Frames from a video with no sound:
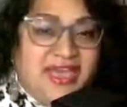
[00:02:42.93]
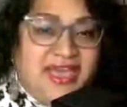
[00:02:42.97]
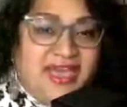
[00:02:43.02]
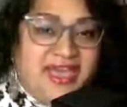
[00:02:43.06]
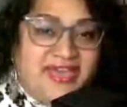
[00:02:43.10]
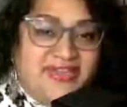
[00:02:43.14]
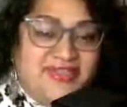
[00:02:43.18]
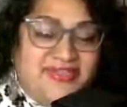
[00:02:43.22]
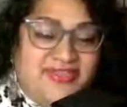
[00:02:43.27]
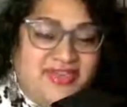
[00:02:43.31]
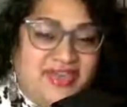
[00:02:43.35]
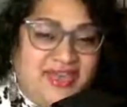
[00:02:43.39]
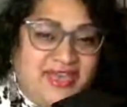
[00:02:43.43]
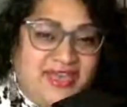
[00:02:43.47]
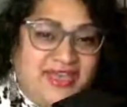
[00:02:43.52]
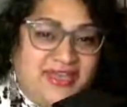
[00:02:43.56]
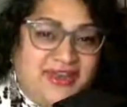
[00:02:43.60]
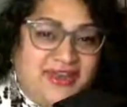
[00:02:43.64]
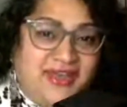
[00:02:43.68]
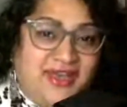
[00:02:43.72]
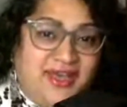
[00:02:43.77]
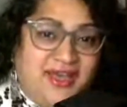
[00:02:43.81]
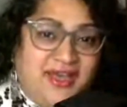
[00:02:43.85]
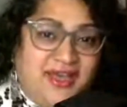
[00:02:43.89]
And
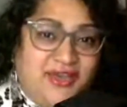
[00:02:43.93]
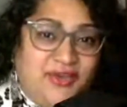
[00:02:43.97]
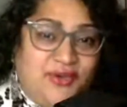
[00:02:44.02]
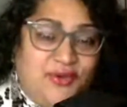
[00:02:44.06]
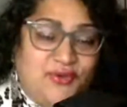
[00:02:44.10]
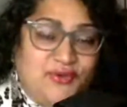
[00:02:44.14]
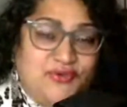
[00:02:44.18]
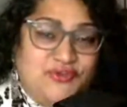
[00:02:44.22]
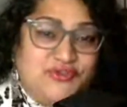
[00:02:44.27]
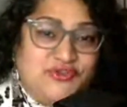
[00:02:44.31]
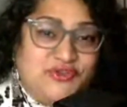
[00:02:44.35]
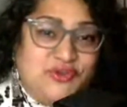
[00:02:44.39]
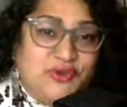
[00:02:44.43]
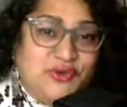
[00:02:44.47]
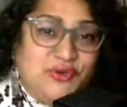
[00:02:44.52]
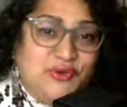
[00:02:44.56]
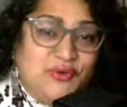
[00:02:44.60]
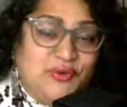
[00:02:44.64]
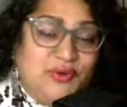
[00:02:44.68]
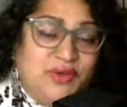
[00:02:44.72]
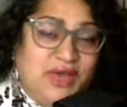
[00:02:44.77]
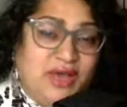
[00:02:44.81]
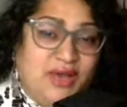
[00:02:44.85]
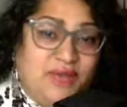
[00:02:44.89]
then I
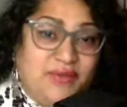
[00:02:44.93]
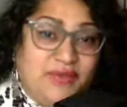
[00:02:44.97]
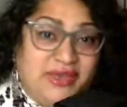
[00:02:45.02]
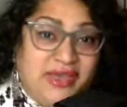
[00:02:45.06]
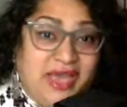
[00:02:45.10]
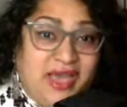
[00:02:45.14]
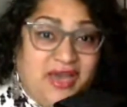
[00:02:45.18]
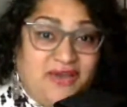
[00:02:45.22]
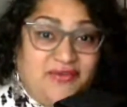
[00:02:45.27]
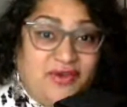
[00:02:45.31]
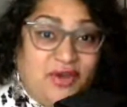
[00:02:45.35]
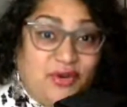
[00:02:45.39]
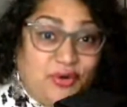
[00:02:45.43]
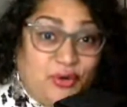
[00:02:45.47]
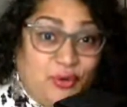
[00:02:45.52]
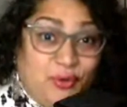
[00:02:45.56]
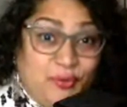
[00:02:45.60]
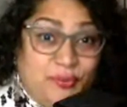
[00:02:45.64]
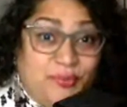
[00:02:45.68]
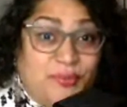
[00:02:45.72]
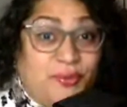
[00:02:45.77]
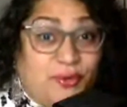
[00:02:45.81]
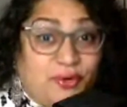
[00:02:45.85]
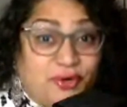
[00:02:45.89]
also, we have our
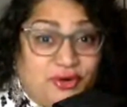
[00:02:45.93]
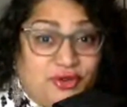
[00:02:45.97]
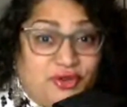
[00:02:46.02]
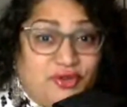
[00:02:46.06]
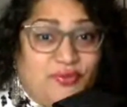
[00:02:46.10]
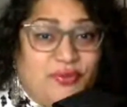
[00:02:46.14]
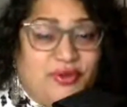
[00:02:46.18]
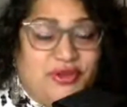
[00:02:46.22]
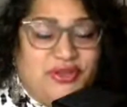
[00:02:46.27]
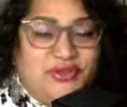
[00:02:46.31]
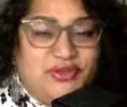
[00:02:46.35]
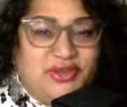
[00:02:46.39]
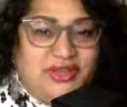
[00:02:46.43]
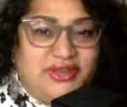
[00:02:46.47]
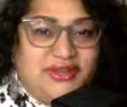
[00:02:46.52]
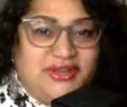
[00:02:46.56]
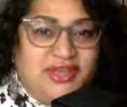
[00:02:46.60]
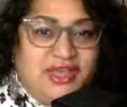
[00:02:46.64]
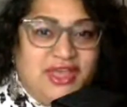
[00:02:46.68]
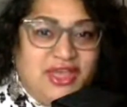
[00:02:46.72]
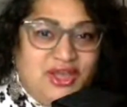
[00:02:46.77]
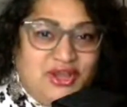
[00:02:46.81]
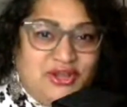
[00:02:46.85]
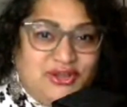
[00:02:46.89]
own portal where you can
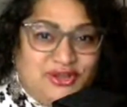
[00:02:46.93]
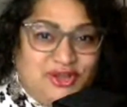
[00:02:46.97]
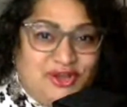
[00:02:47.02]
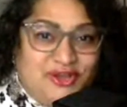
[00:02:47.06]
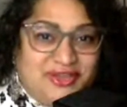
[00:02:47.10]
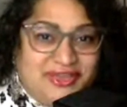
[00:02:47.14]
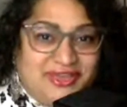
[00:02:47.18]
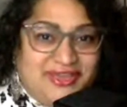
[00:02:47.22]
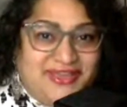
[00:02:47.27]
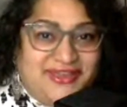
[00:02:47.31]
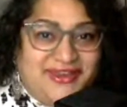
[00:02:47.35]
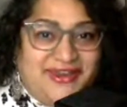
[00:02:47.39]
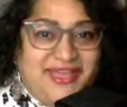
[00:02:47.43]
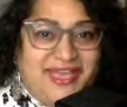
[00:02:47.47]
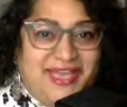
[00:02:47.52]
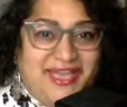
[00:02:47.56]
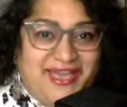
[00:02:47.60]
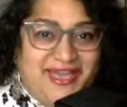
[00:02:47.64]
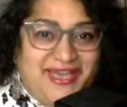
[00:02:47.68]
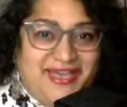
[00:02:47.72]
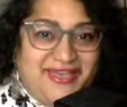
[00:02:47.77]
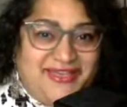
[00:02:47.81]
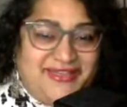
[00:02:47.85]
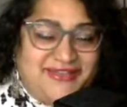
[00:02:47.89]
log in
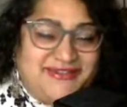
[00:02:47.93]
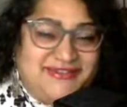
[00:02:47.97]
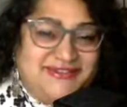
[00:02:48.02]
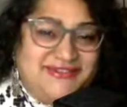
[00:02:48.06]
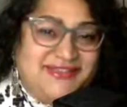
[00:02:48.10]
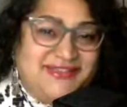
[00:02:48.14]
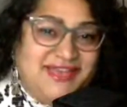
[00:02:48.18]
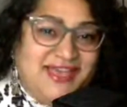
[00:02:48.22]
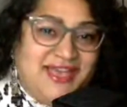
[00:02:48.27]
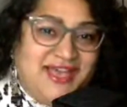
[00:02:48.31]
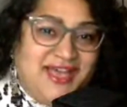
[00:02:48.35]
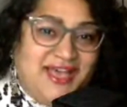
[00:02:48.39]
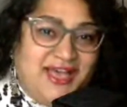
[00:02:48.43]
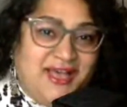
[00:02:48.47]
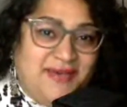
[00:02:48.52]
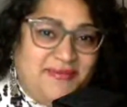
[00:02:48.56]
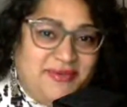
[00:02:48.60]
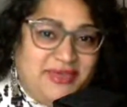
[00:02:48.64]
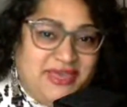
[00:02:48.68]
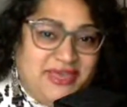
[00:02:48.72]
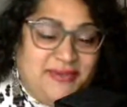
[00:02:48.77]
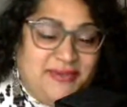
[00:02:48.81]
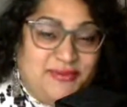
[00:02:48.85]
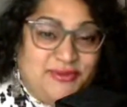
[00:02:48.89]
and
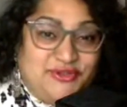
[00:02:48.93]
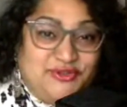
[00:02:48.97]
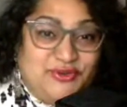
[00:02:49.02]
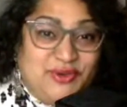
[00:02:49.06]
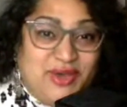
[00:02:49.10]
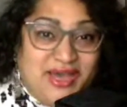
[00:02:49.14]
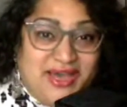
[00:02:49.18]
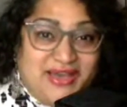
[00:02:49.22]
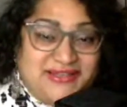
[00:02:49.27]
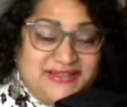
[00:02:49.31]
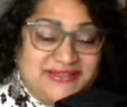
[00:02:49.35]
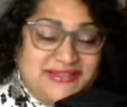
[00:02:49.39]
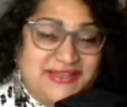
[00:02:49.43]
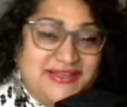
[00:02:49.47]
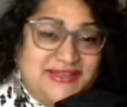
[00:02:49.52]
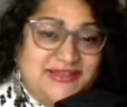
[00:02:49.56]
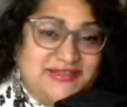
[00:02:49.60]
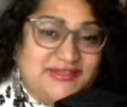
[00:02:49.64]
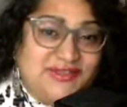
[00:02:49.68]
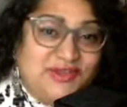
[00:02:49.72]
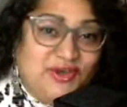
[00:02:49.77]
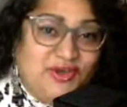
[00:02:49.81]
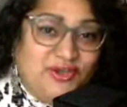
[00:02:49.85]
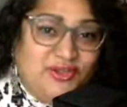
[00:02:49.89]
be able to
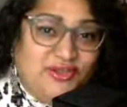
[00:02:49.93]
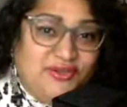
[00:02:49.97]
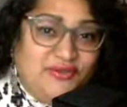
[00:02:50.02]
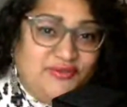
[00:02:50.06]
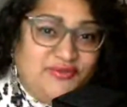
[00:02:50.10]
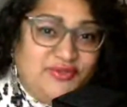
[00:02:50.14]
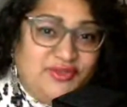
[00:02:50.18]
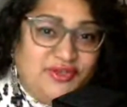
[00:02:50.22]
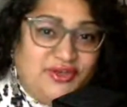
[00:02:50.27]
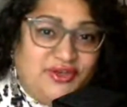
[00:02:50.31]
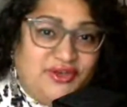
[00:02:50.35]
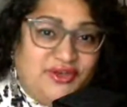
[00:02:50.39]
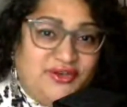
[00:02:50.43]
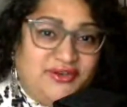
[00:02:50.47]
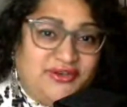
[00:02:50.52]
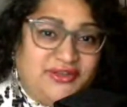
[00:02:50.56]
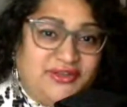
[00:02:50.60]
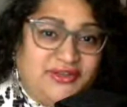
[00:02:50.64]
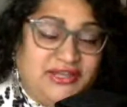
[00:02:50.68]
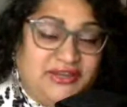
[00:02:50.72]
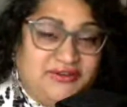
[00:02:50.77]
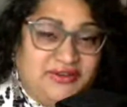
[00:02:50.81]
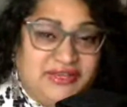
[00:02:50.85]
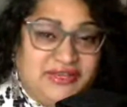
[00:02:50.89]
access all of the
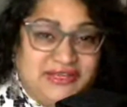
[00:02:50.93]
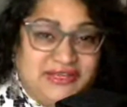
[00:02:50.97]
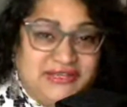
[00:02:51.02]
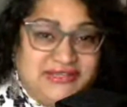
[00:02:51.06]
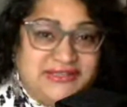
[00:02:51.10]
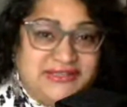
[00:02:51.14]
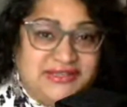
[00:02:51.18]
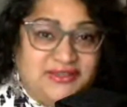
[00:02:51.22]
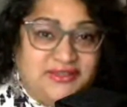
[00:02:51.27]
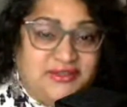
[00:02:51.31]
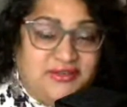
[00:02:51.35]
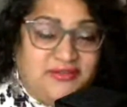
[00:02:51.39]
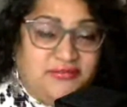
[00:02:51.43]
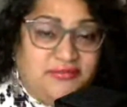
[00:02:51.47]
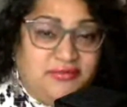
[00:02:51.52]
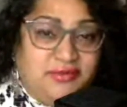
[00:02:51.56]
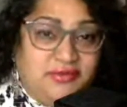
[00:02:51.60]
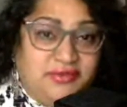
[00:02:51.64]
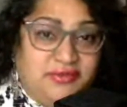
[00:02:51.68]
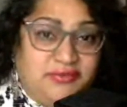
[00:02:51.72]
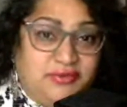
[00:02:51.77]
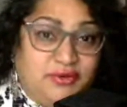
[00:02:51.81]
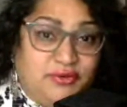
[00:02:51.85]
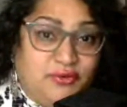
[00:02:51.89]
clearings,
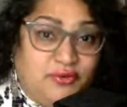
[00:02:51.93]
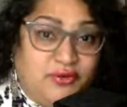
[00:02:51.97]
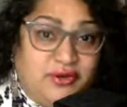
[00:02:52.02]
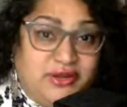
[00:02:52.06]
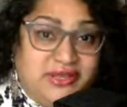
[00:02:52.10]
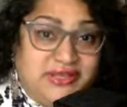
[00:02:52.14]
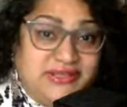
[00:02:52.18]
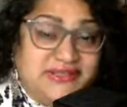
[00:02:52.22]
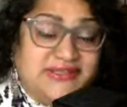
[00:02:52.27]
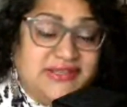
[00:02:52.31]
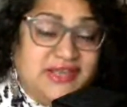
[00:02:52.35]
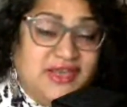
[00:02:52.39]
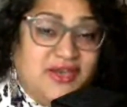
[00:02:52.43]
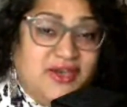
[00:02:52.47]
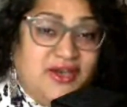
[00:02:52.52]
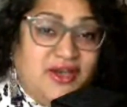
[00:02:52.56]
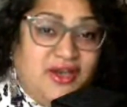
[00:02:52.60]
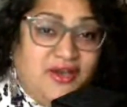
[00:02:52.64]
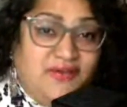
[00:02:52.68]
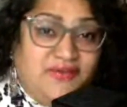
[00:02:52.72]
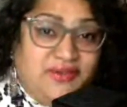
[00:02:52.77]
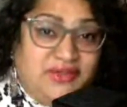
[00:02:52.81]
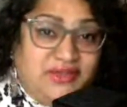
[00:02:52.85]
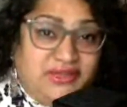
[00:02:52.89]
the recordings
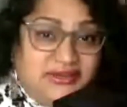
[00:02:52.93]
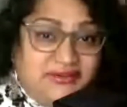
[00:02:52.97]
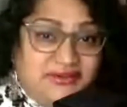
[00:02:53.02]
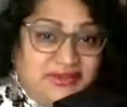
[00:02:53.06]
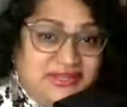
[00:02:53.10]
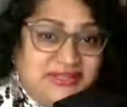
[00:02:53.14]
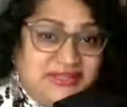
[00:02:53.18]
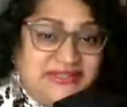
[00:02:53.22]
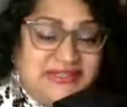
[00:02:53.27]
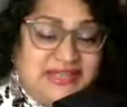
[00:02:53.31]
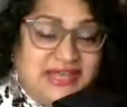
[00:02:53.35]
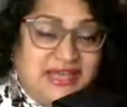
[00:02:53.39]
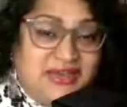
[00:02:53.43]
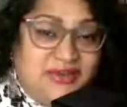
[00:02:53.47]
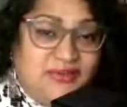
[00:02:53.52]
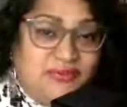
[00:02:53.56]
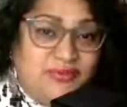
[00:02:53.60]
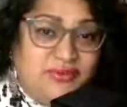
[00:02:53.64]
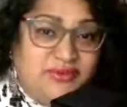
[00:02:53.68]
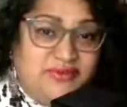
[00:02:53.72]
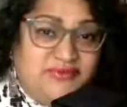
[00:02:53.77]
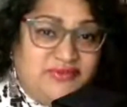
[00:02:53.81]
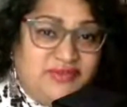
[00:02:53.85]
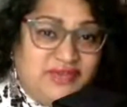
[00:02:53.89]
of the clearings that
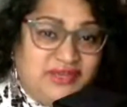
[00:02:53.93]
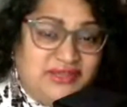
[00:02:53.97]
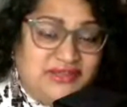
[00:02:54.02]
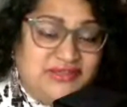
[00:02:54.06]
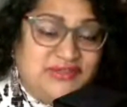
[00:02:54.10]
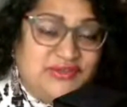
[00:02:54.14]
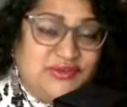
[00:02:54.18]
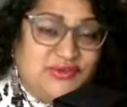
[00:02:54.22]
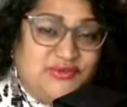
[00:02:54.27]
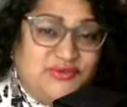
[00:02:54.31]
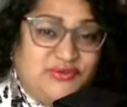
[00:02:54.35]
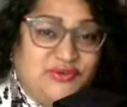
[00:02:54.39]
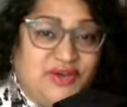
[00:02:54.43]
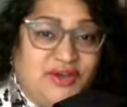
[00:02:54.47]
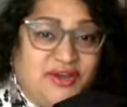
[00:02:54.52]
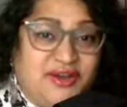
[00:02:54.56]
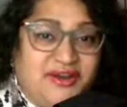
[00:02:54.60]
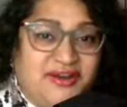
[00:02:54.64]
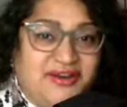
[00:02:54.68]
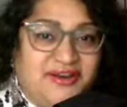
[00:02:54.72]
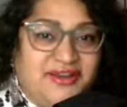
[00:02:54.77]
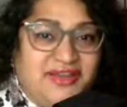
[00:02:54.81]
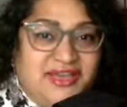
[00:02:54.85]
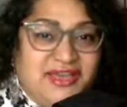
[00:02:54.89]
we've done so
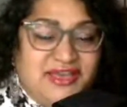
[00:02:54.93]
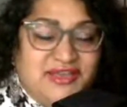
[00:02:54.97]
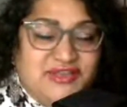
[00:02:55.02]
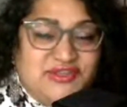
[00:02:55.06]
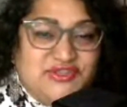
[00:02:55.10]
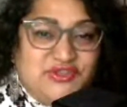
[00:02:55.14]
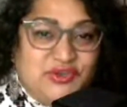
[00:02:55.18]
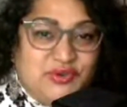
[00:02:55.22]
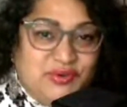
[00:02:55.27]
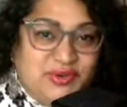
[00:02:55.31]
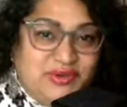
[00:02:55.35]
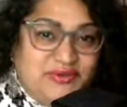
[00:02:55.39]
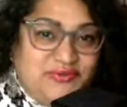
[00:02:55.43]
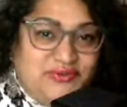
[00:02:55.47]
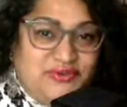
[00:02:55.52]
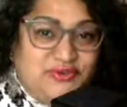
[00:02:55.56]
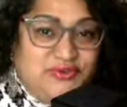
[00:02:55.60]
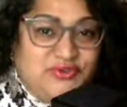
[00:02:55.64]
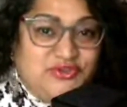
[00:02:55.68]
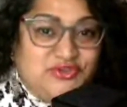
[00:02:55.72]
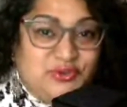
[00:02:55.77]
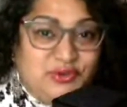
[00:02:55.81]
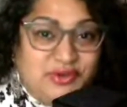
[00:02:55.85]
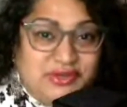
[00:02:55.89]
far. So if you
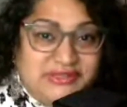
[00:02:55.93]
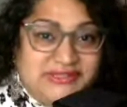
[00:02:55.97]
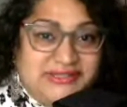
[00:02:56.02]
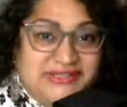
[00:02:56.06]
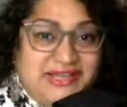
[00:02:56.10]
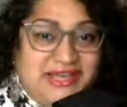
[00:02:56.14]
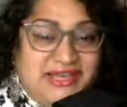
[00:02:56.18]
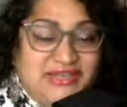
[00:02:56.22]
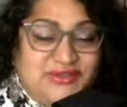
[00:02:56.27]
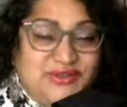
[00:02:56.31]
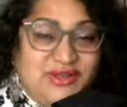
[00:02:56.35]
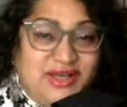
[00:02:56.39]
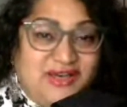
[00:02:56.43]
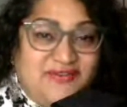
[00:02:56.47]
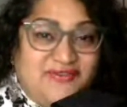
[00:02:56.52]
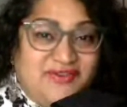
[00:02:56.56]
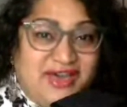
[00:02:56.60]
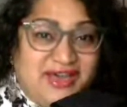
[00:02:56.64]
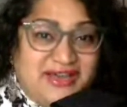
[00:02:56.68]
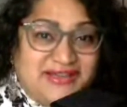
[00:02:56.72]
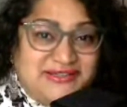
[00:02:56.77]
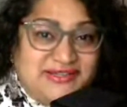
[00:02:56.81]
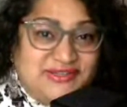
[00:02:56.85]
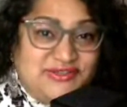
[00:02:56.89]
join today, you'll have
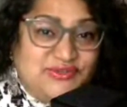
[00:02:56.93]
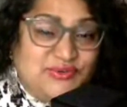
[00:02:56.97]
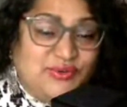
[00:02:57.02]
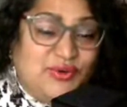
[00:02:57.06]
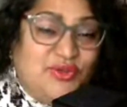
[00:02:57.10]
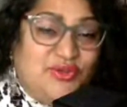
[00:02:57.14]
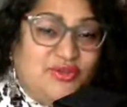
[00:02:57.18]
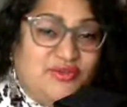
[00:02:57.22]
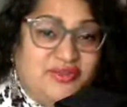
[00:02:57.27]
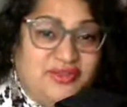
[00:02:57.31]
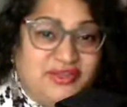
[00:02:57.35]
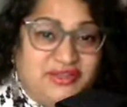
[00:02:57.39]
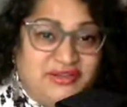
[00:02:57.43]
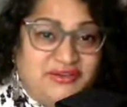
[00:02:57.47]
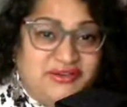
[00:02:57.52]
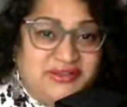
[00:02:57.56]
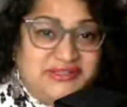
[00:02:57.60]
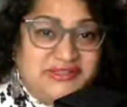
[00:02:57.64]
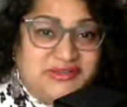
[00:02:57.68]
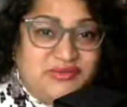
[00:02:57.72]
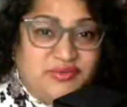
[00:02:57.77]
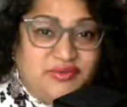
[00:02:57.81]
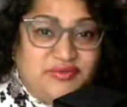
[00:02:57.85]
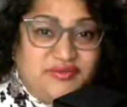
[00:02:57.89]
access to all of the
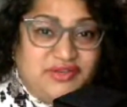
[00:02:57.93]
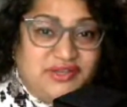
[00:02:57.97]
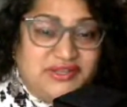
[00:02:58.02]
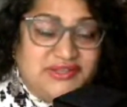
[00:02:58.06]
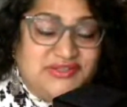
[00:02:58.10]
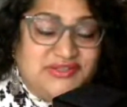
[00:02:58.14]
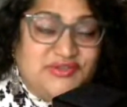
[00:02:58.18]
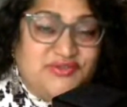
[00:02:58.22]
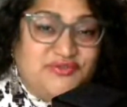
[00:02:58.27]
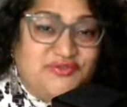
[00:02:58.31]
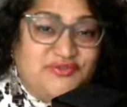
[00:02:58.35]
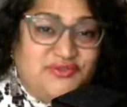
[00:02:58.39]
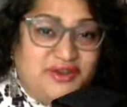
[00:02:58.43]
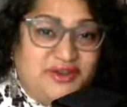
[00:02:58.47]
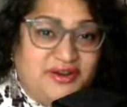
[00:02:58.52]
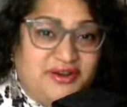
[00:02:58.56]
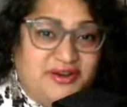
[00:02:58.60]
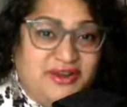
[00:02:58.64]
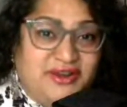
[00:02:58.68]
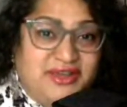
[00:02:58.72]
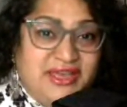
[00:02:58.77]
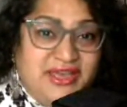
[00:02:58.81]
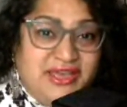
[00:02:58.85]
clearings that we've done so far.